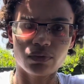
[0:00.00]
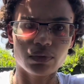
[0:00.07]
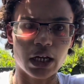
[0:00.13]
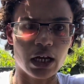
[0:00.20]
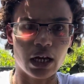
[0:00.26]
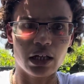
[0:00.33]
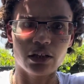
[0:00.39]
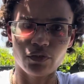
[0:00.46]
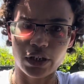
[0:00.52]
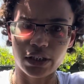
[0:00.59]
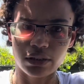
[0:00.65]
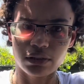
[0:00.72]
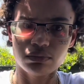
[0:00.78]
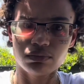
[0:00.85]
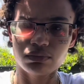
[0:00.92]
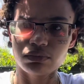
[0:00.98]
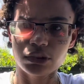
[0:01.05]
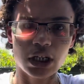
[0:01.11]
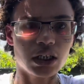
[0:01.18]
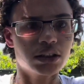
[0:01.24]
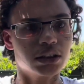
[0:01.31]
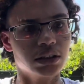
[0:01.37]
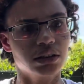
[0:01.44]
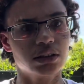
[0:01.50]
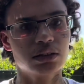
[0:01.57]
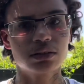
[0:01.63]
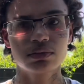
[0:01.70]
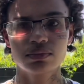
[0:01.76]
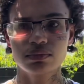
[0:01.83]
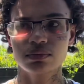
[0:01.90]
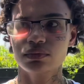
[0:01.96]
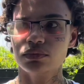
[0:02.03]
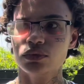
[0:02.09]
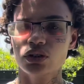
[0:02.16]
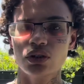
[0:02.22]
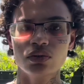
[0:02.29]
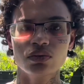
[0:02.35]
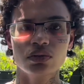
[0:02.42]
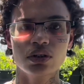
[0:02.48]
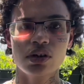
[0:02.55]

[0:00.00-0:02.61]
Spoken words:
elevated consciousness, you know?